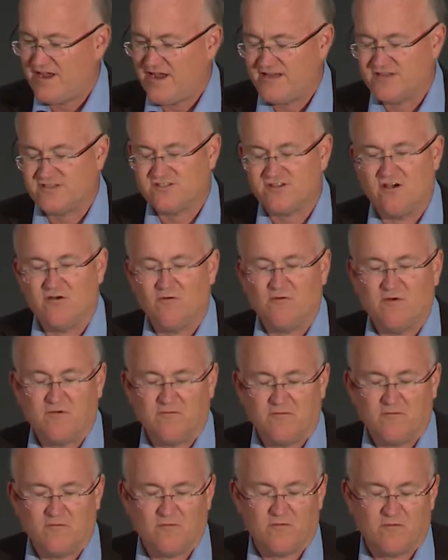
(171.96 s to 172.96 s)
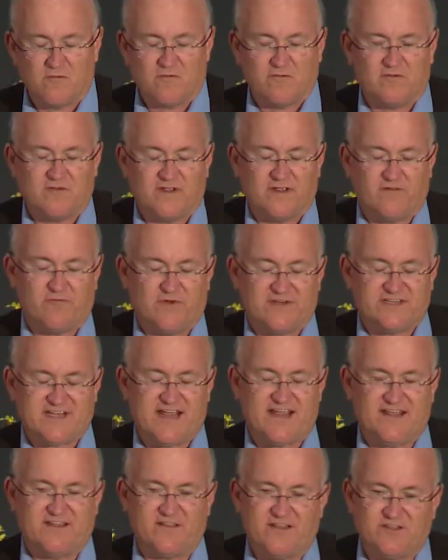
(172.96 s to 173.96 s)
And so if we
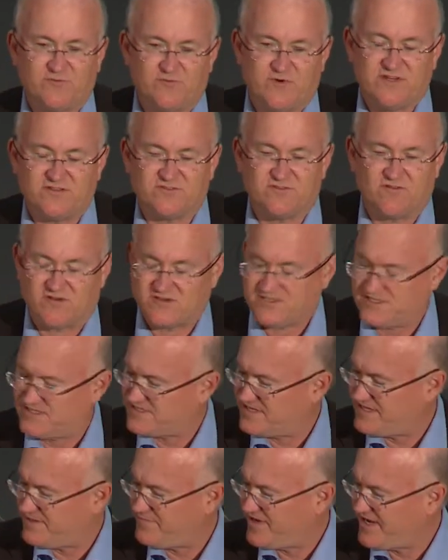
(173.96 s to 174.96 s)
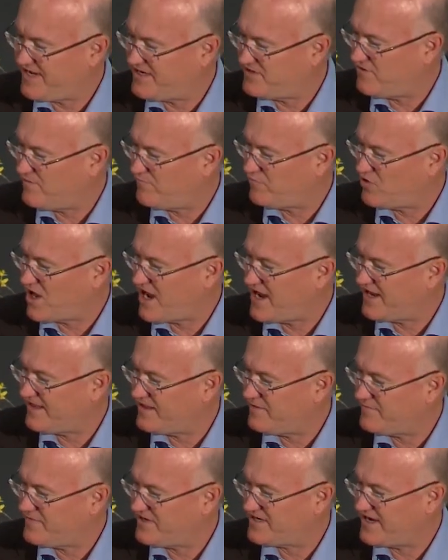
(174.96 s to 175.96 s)
take these resources and then begin to apply
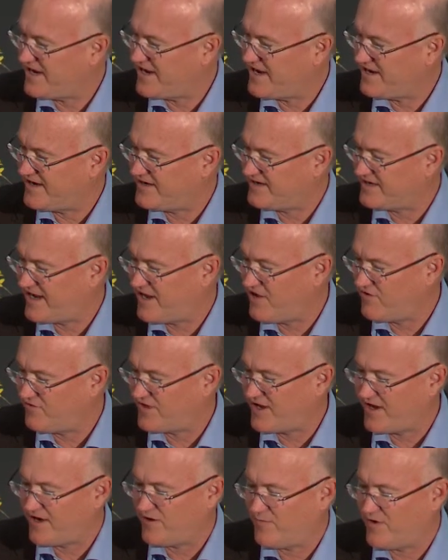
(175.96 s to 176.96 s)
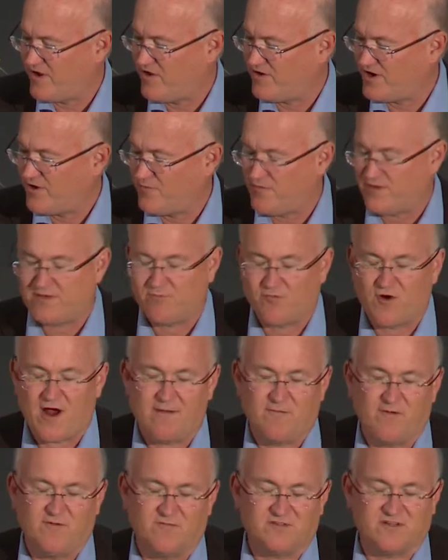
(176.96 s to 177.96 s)
them into, into healthcare, we all know what the
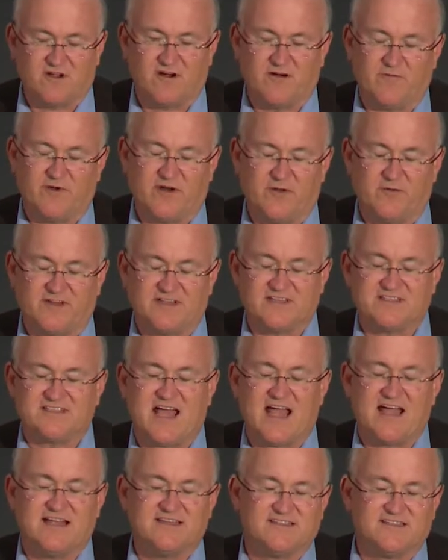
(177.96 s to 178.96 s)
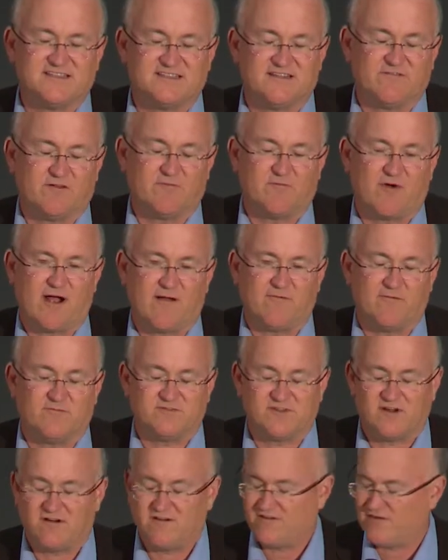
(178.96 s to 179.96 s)
problems are. We know what the sizes of the
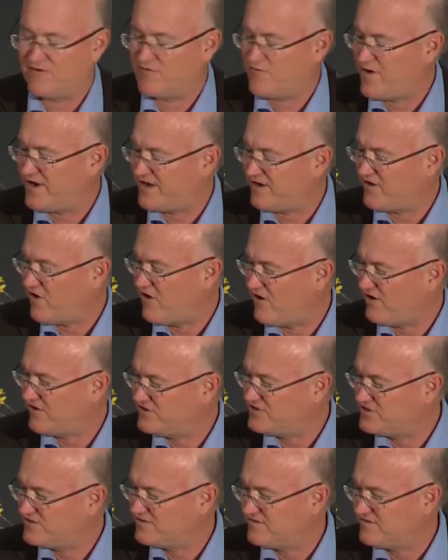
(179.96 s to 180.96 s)
problems are, and they're quite large.